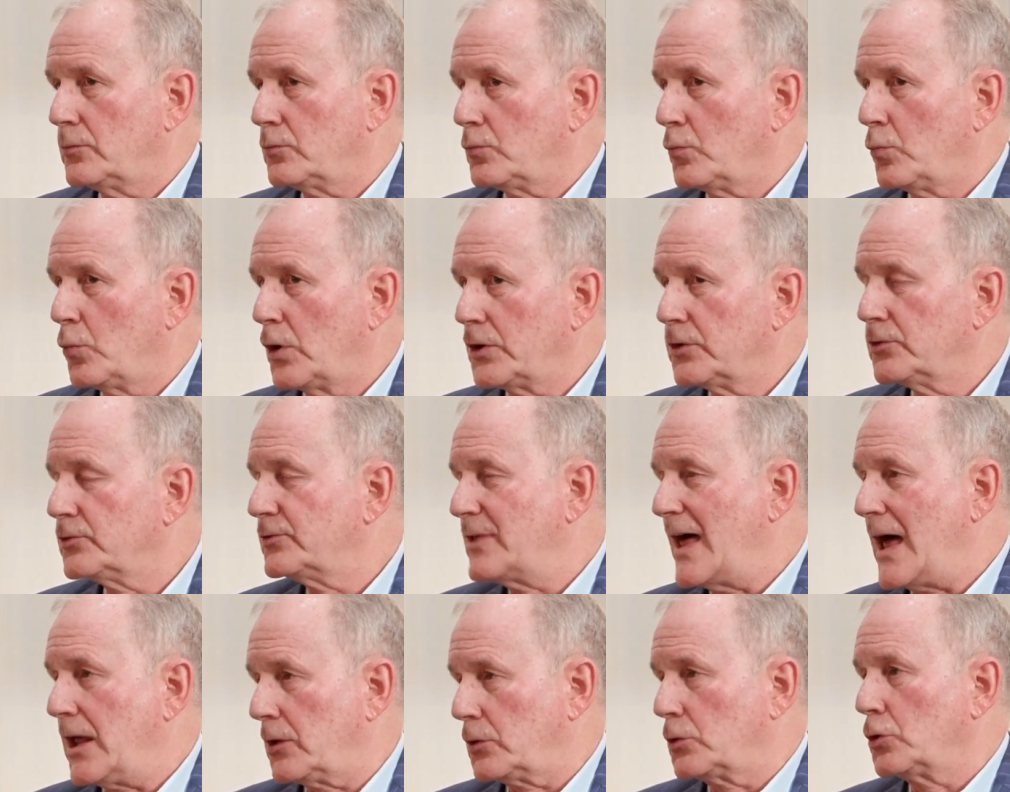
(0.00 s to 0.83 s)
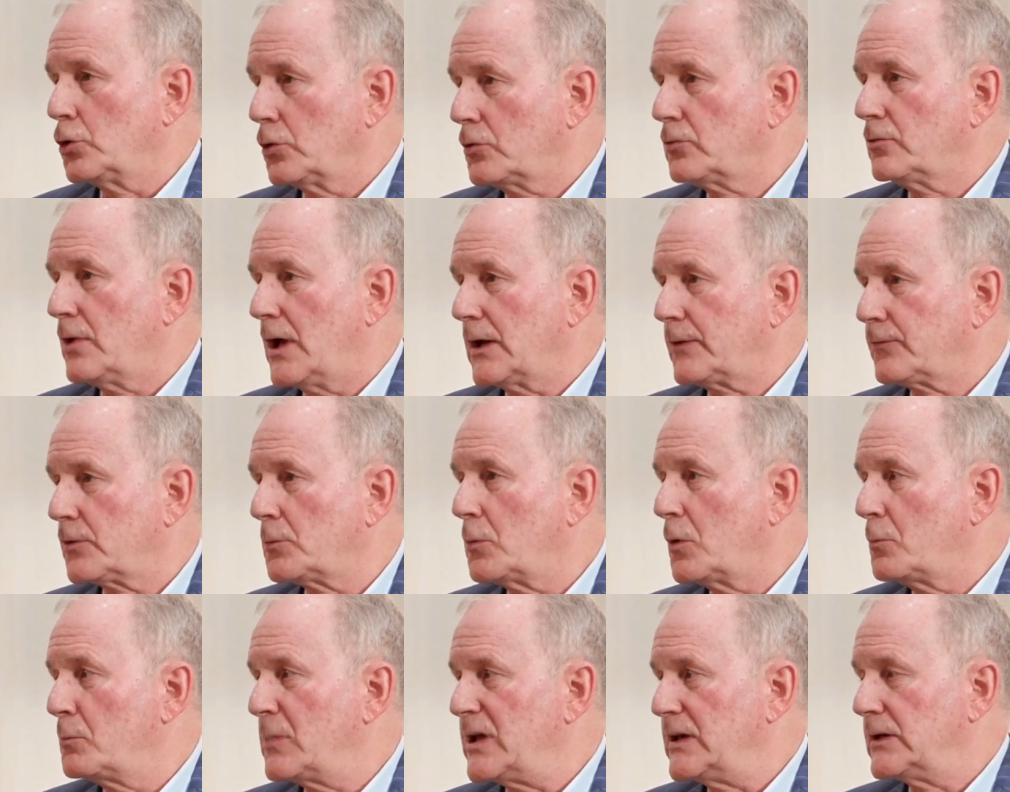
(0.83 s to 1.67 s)
what does that look like
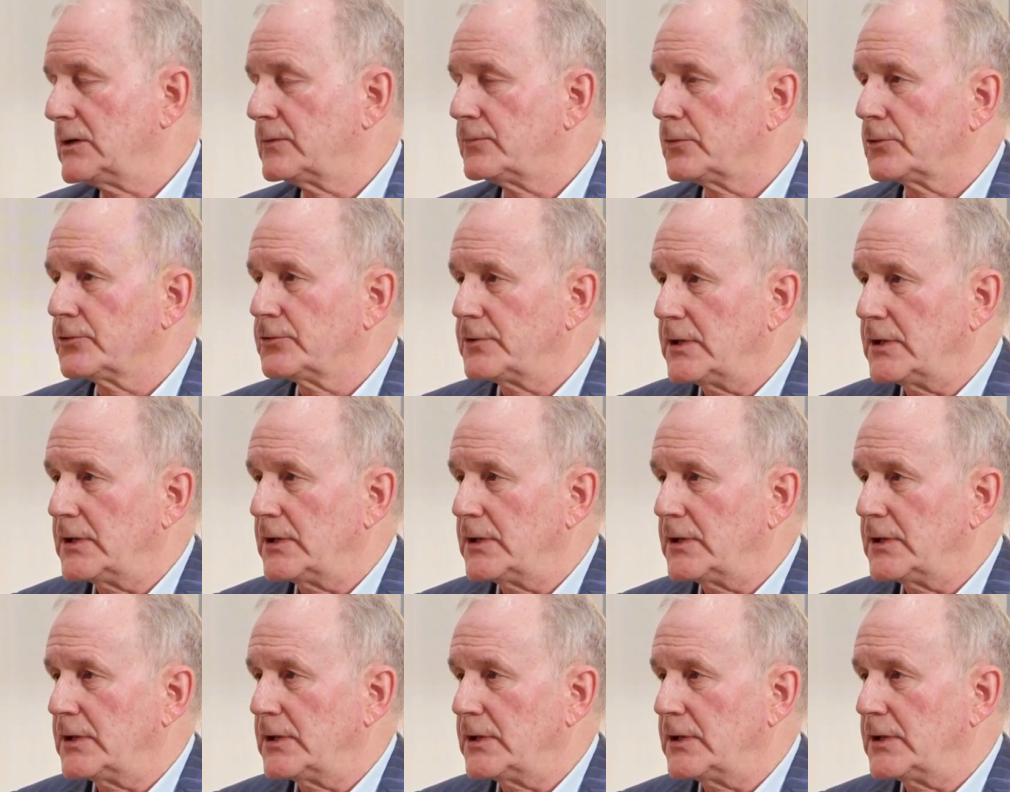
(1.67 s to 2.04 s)
from a meaningful